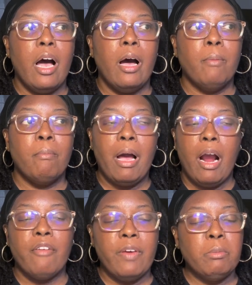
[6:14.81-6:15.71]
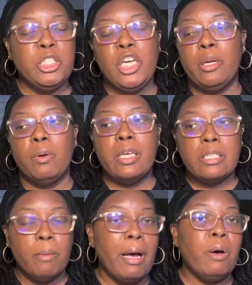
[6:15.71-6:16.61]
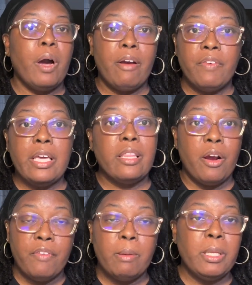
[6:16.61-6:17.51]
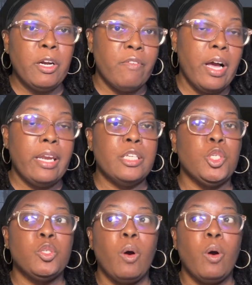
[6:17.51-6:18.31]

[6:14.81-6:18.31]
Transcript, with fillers: Um, my, our family channel is about our faith, our family, and our finances.